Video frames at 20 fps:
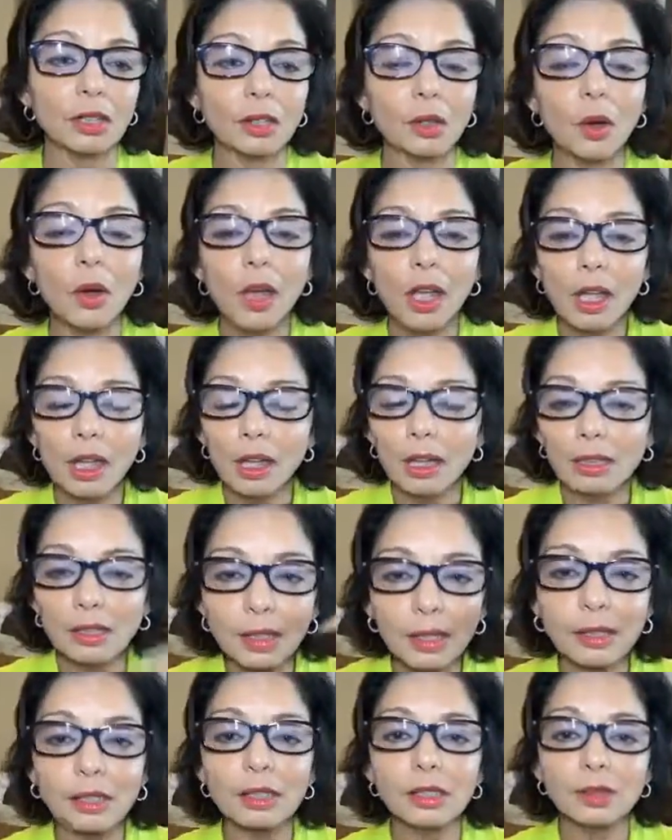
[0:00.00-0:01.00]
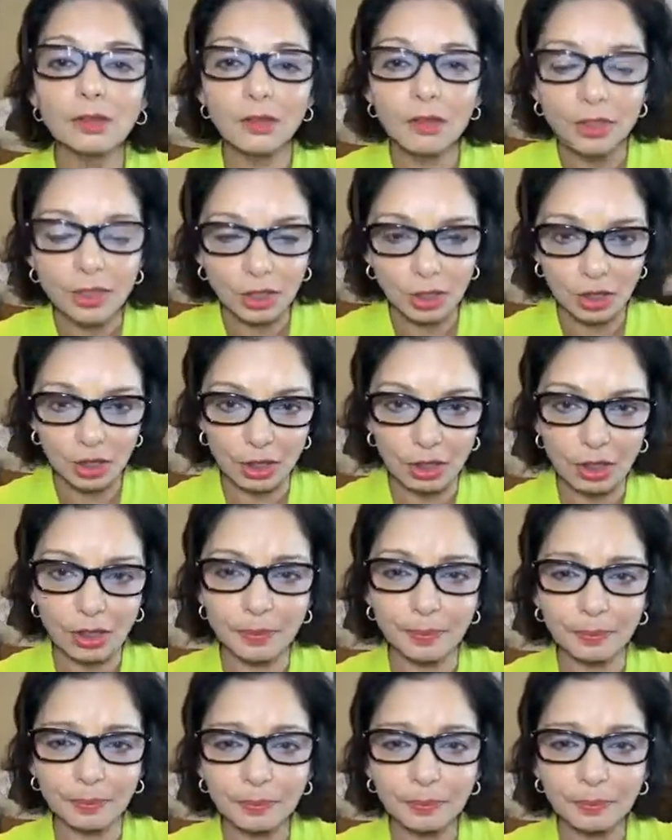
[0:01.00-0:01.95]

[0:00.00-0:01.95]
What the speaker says: So it's like this vicious